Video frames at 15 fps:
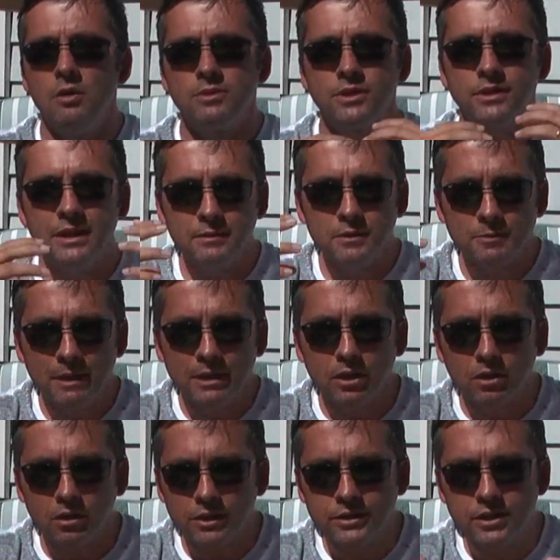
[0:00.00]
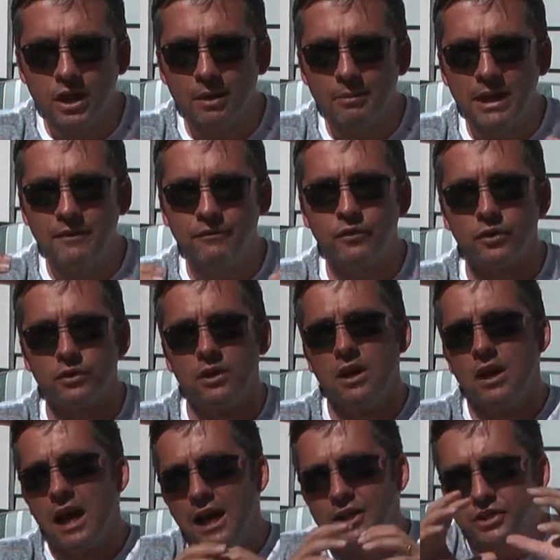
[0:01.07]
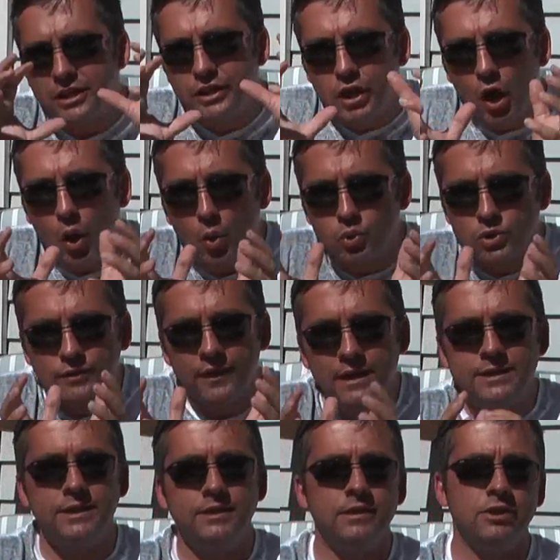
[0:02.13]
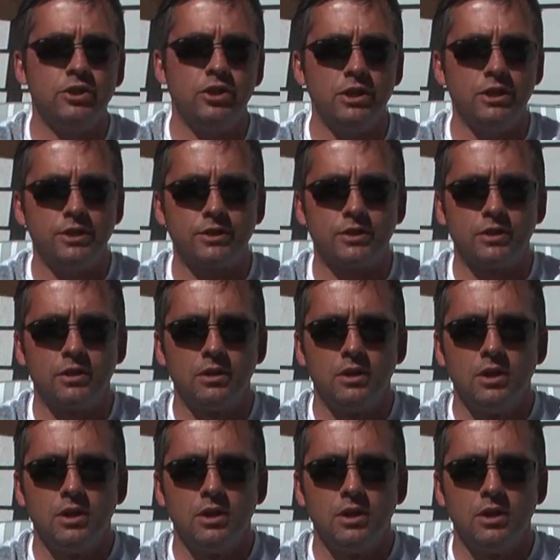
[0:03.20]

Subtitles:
So they spend a lot of time and effort actually cultivating this yeast,